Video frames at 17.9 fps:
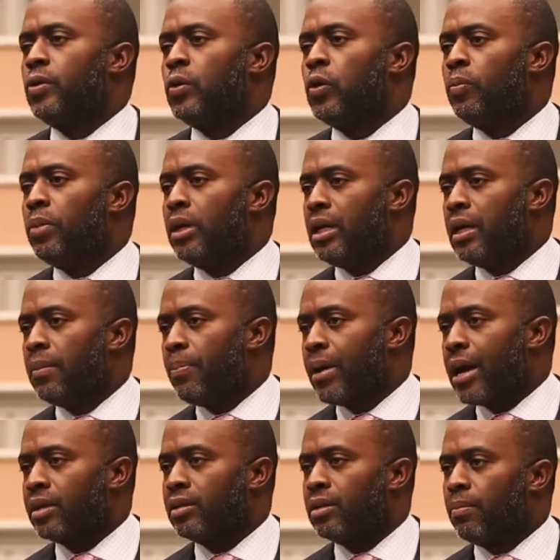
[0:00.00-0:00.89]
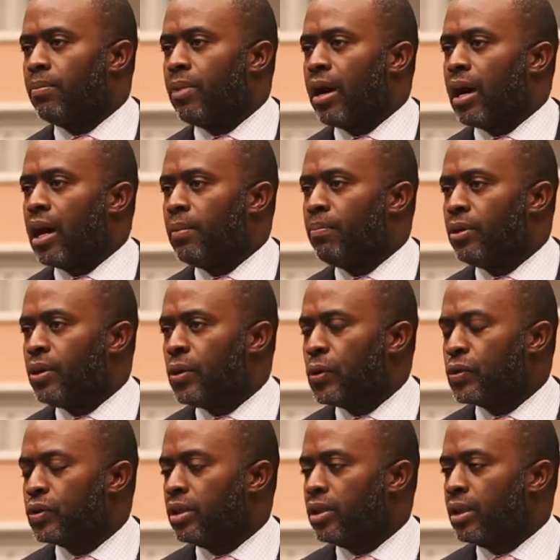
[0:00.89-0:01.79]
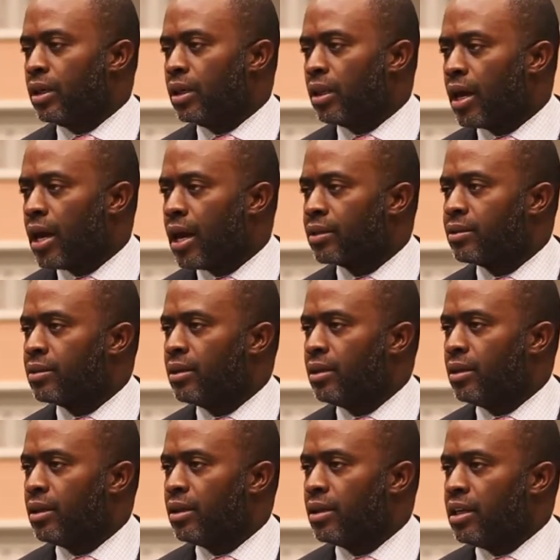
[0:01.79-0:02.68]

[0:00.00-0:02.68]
who've been impacted by abuse and neglect,